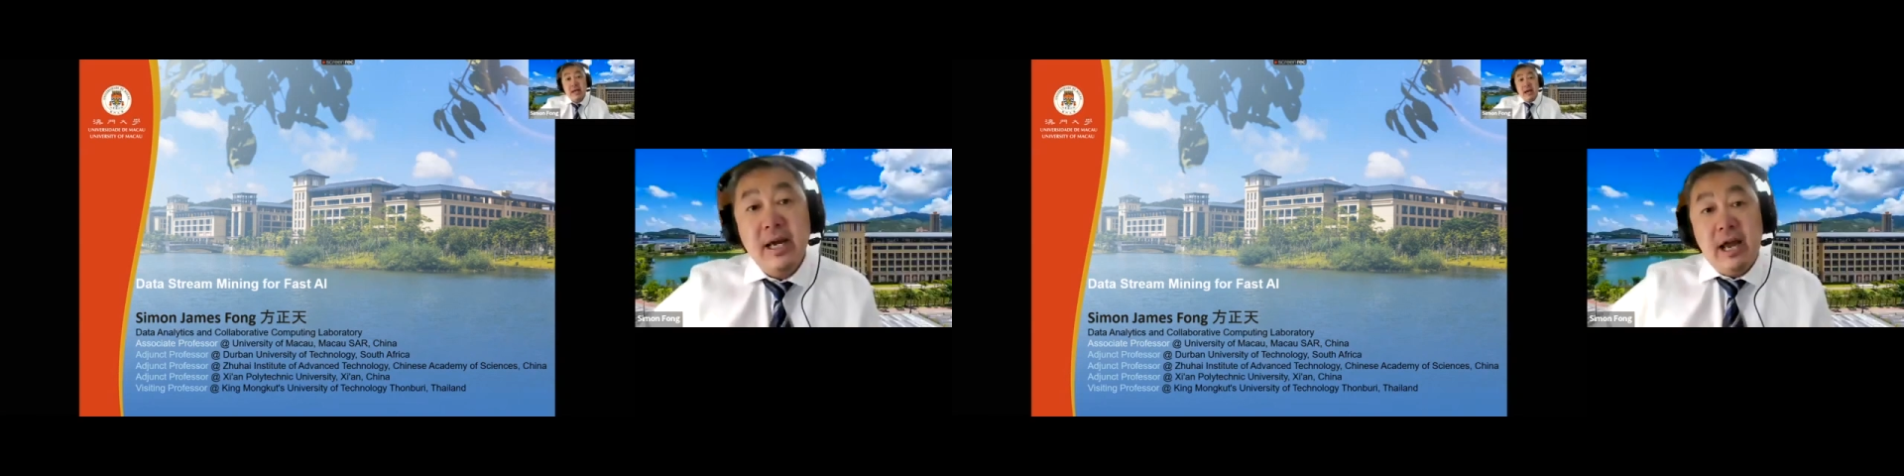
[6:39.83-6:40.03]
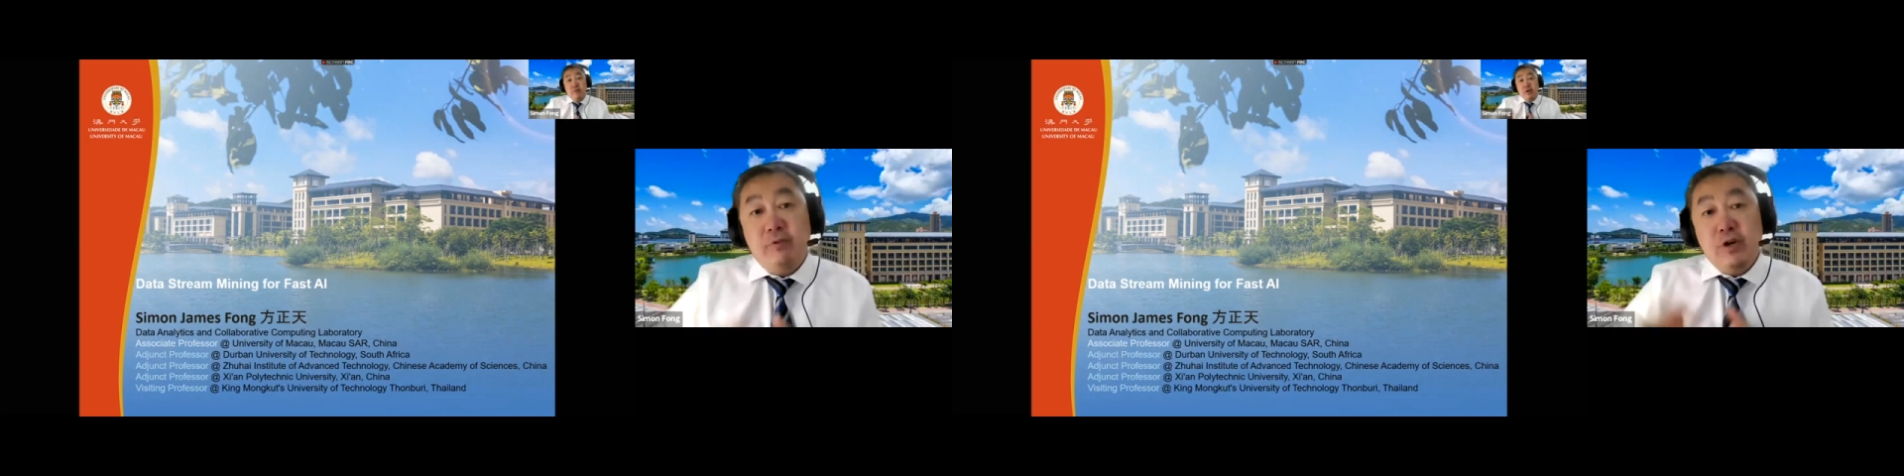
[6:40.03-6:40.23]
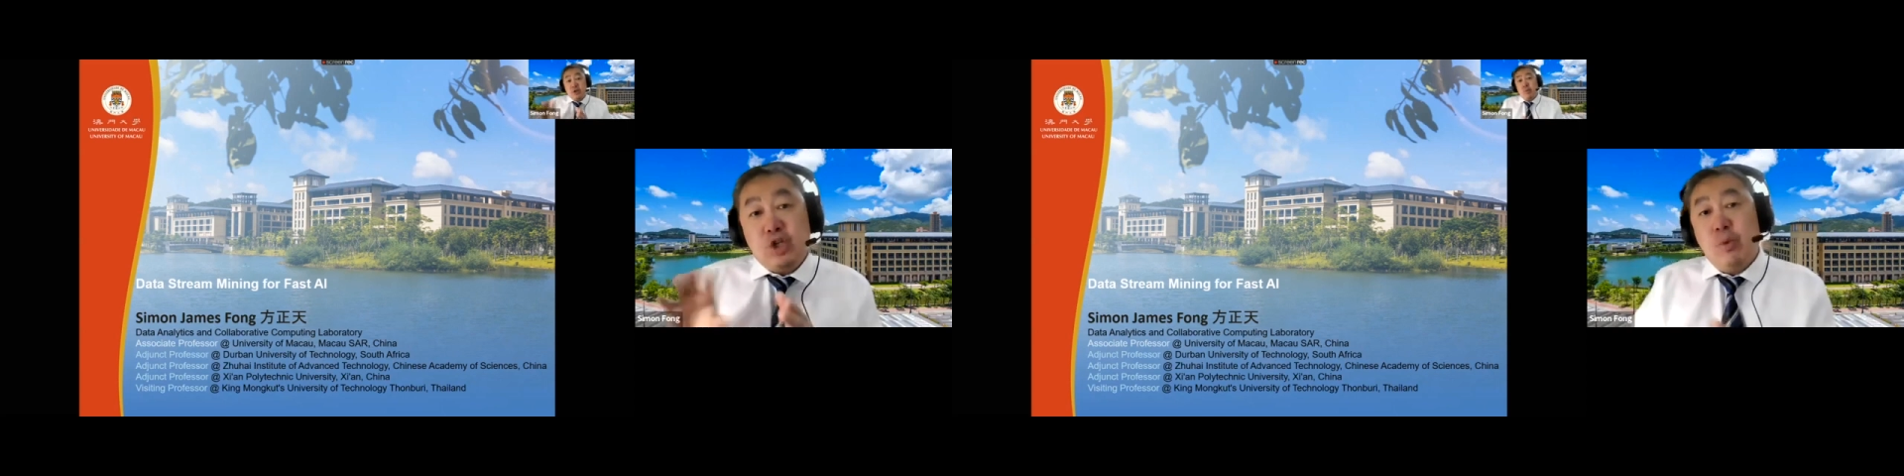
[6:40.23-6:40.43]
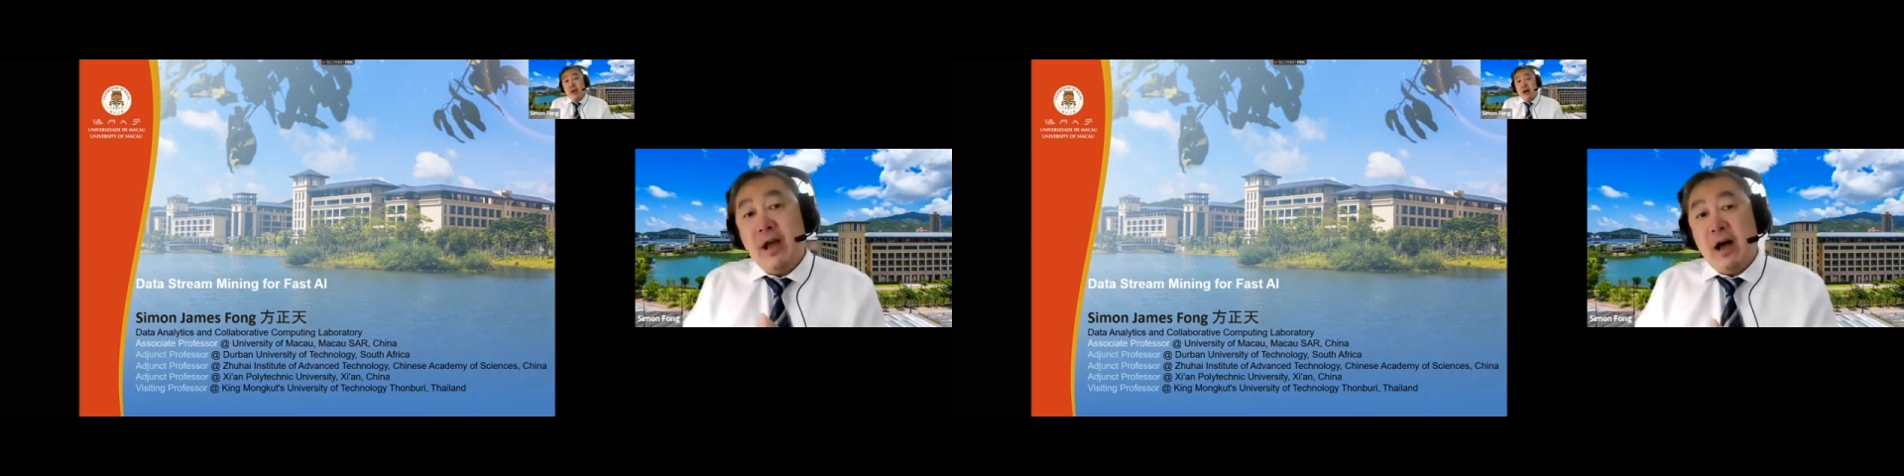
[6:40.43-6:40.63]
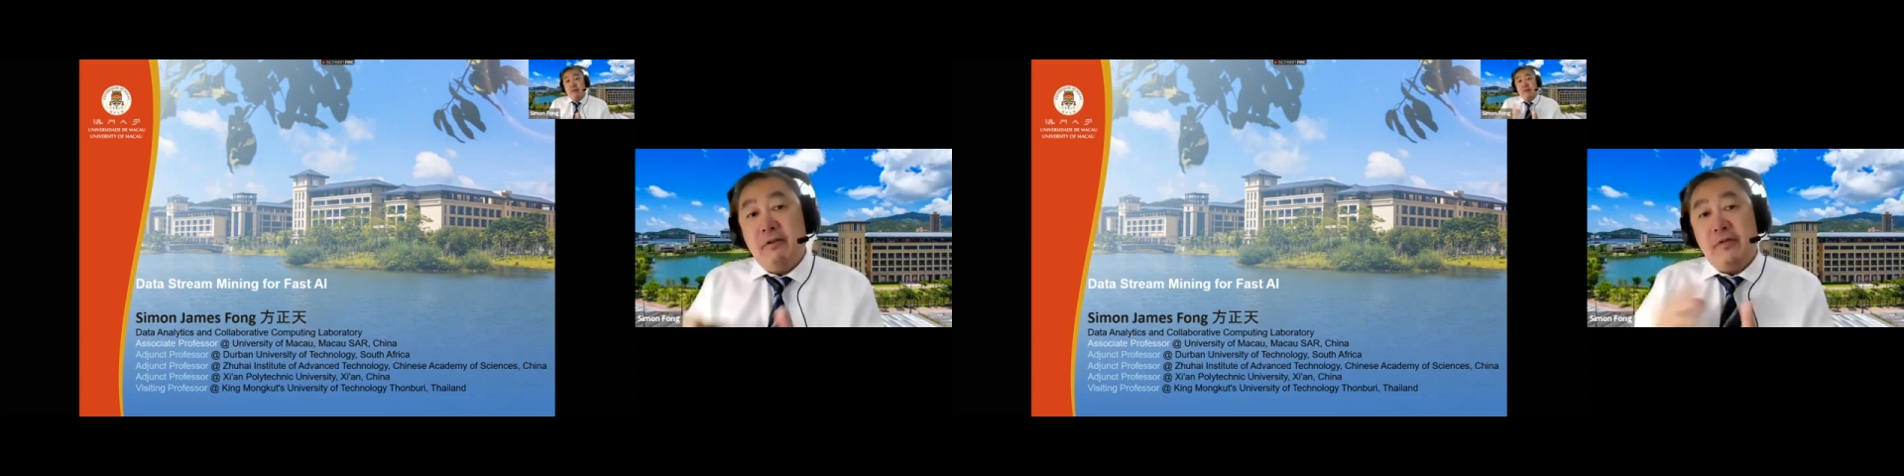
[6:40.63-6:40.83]
and which one
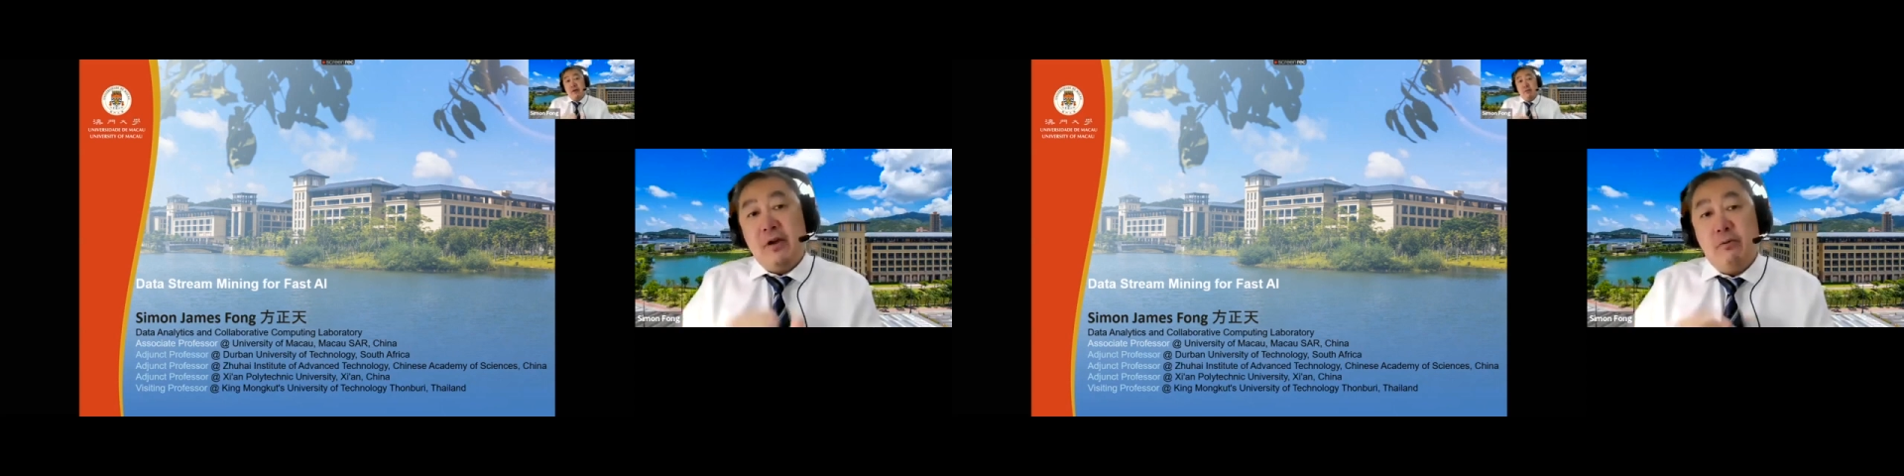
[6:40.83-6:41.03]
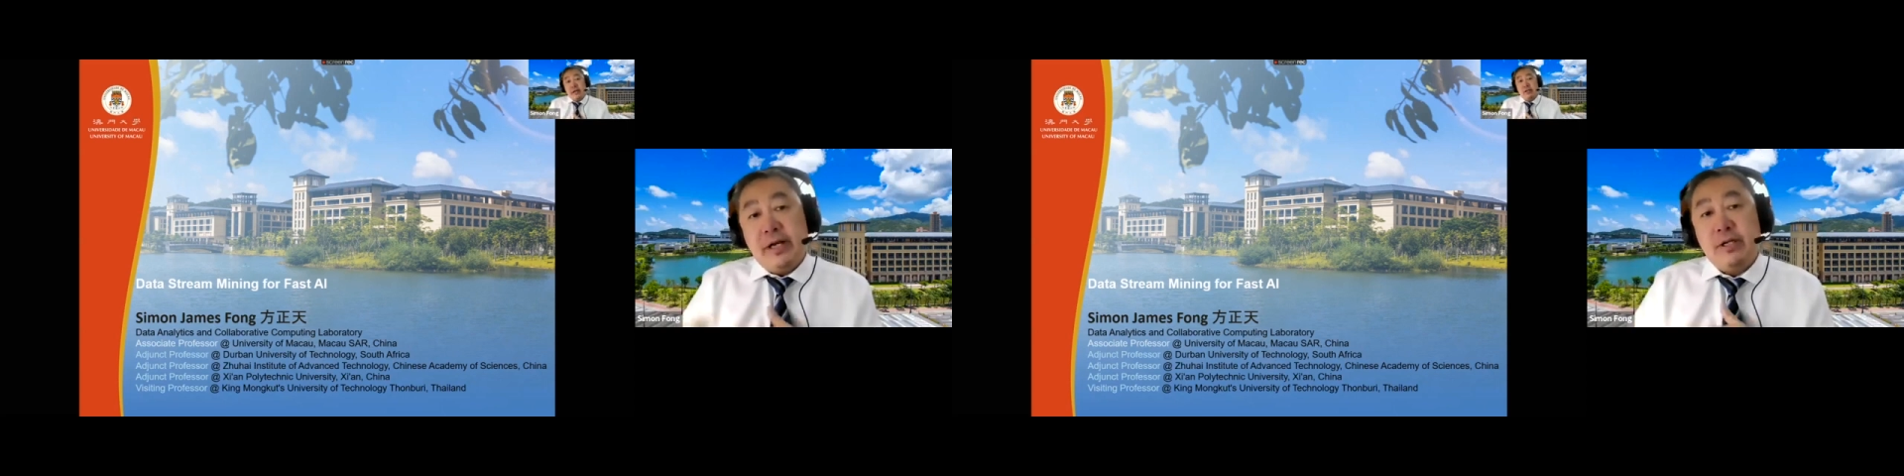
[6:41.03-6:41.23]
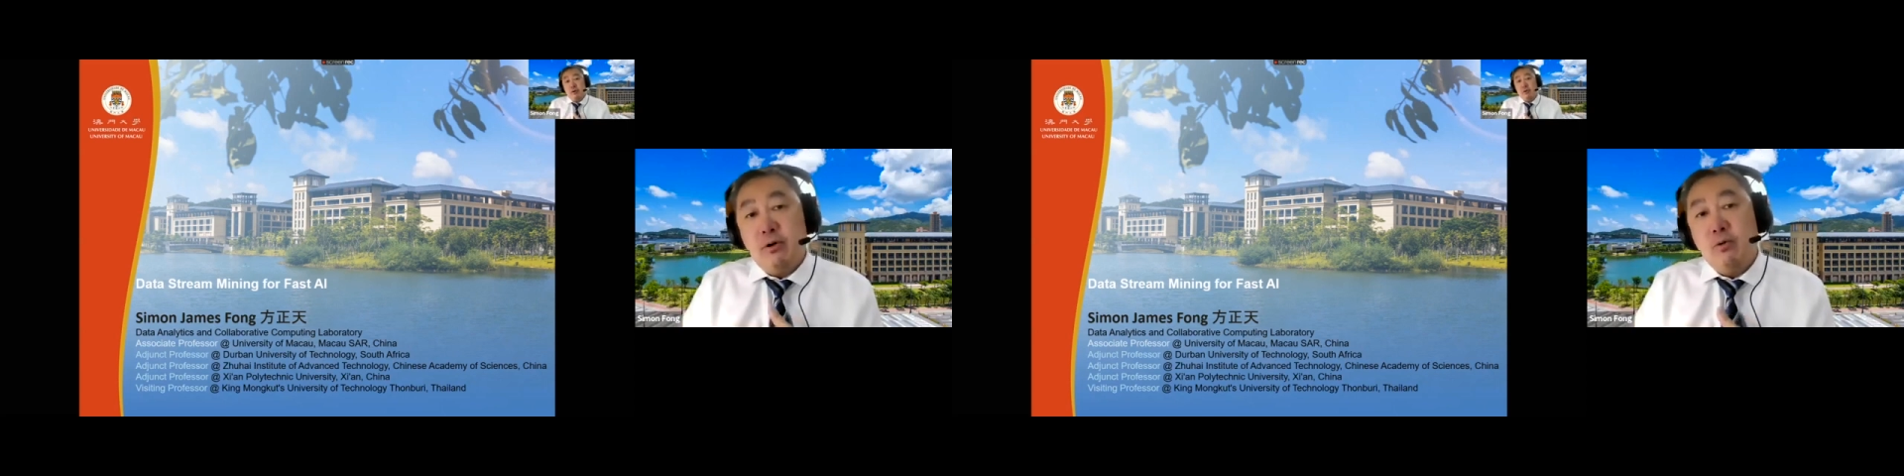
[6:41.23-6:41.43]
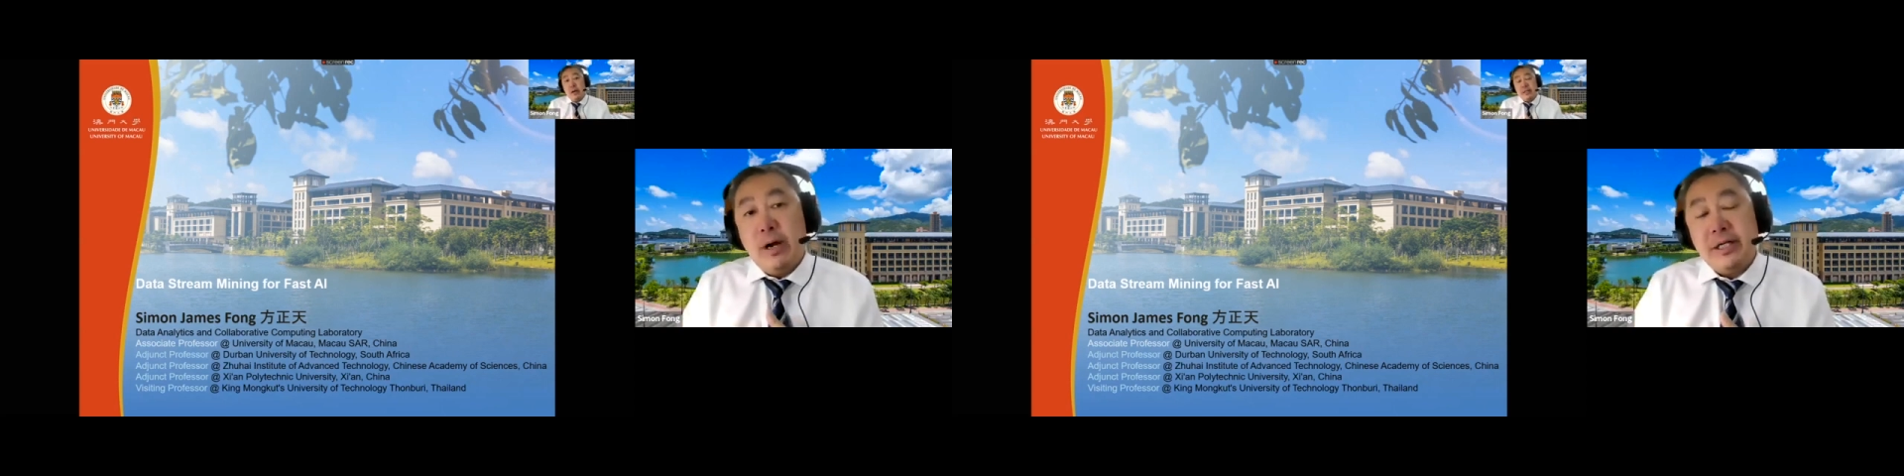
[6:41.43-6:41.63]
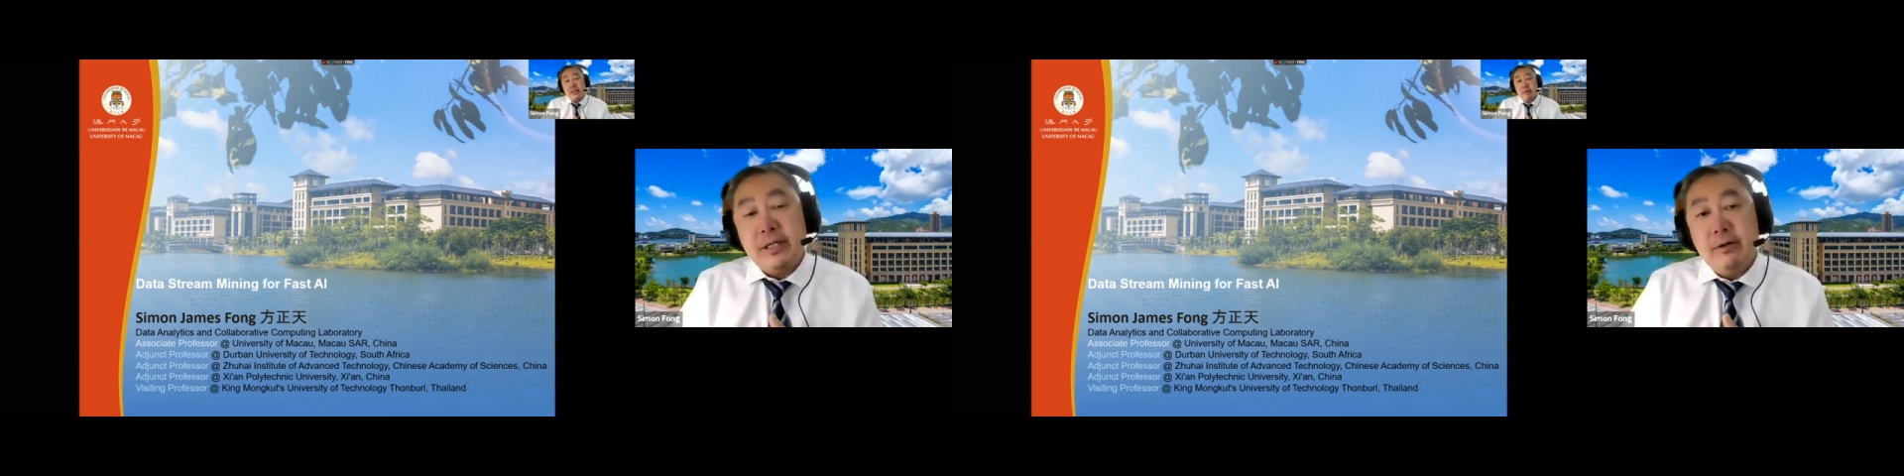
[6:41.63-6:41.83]
are the theoretical
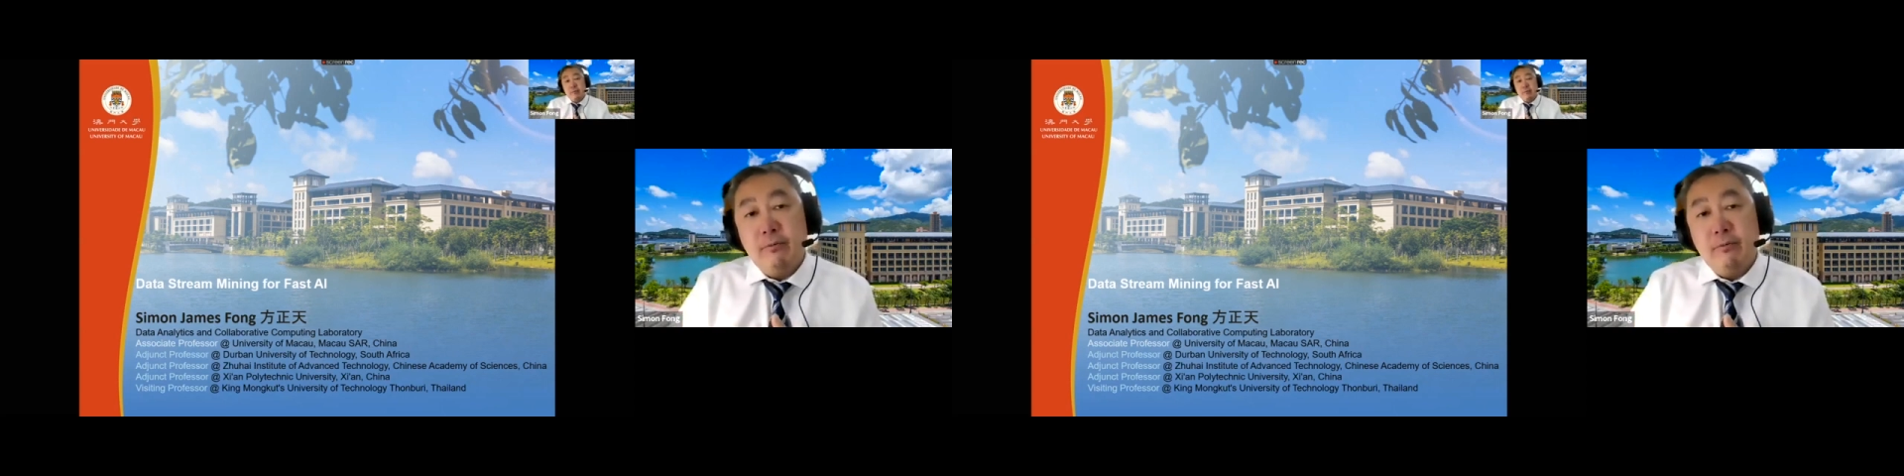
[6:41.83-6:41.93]
ones,